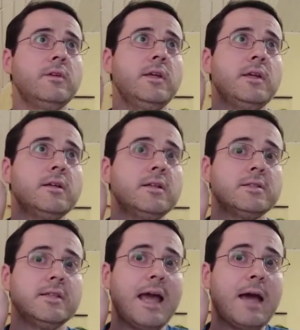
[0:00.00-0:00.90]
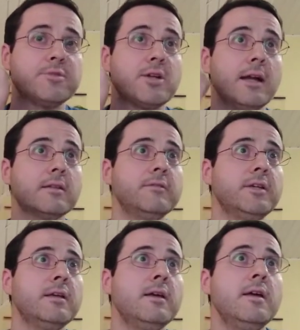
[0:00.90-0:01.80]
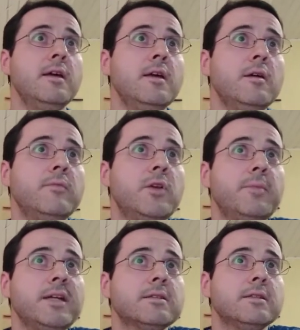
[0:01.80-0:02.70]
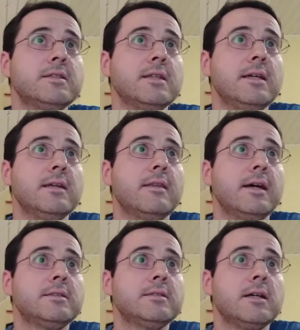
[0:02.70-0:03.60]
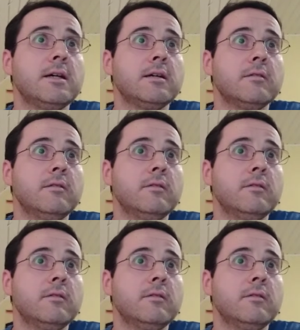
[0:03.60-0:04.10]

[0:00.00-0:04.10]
here is the abstract of it. They're basically saying that